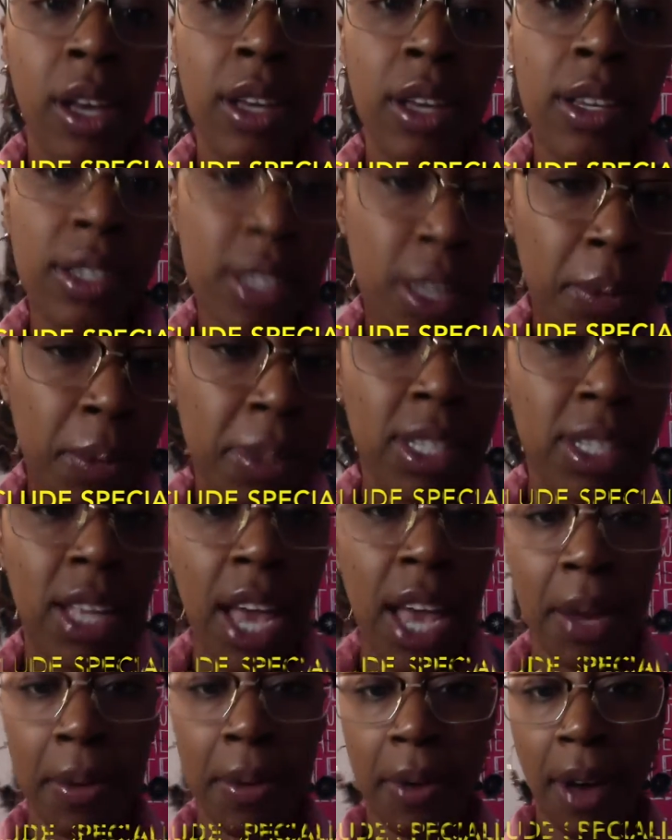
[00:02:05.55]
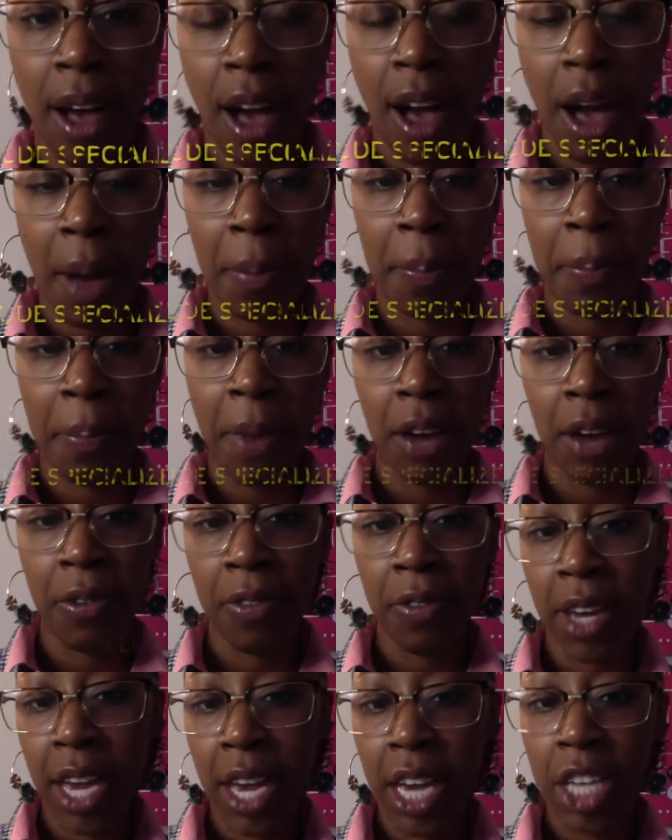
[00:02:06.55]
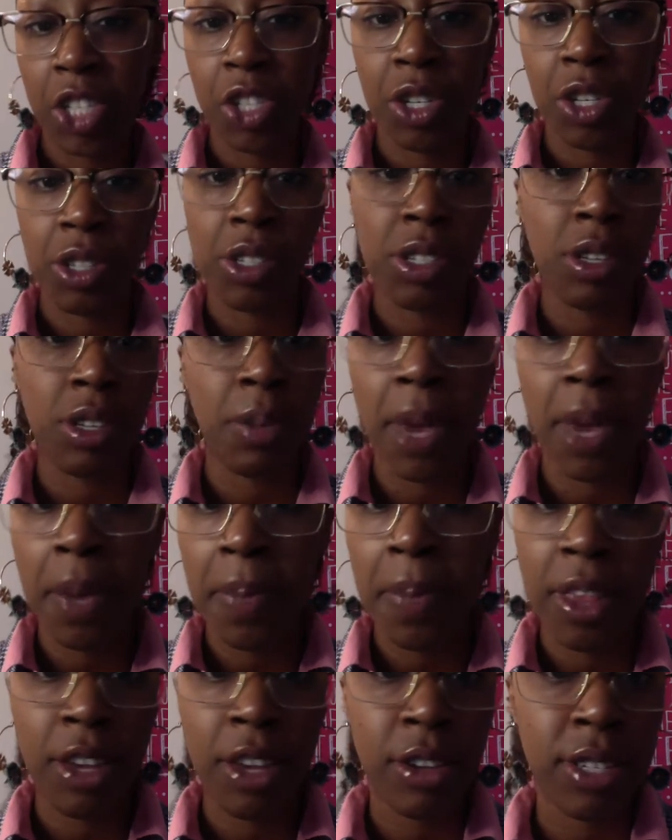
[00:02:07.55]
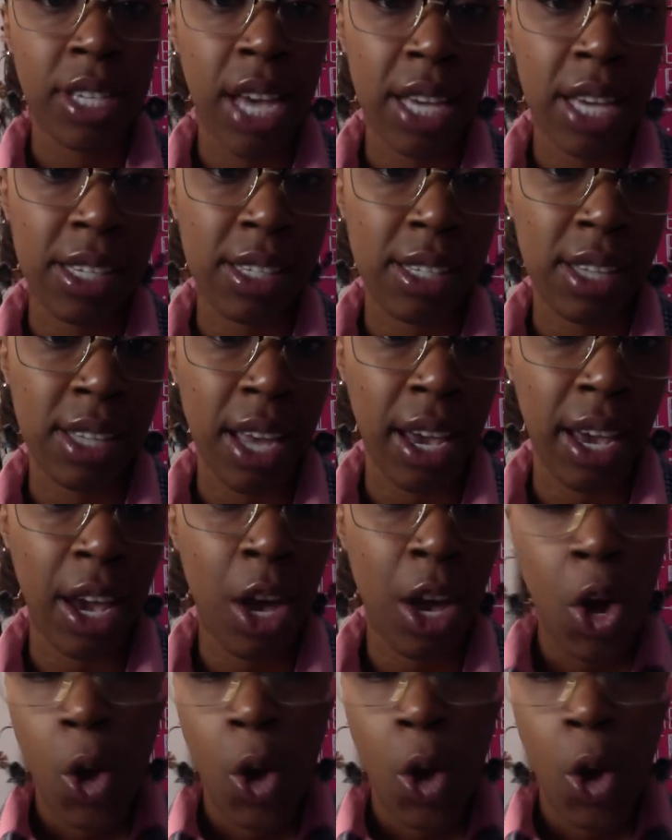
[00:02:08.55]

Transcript: some slight modifications to maybe their testing,